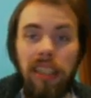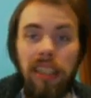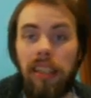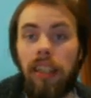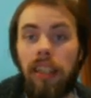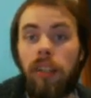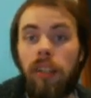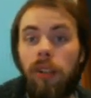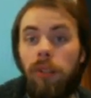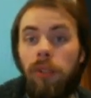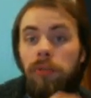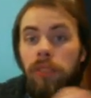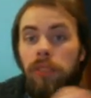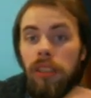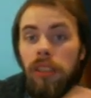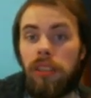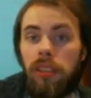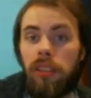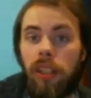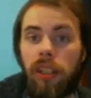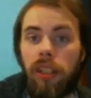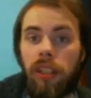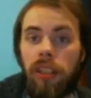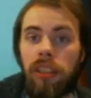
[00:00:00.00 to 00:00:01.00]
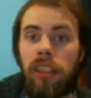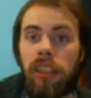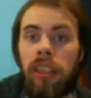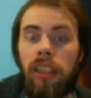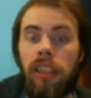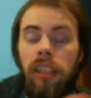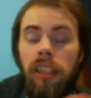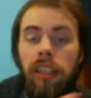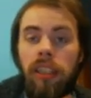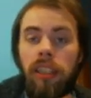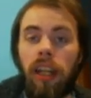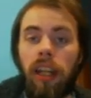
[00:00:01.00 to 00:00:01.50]
in the glow-in-the-dark
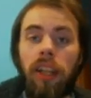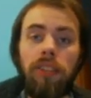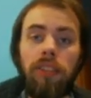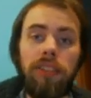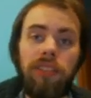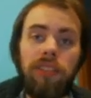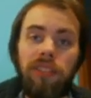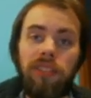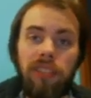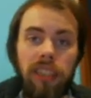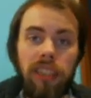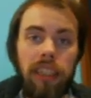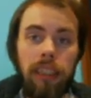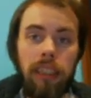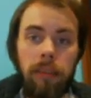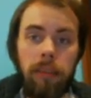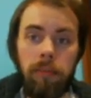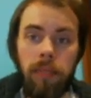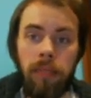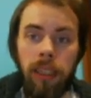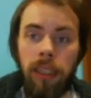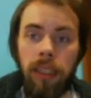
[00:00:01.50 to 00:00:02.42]
color scheme,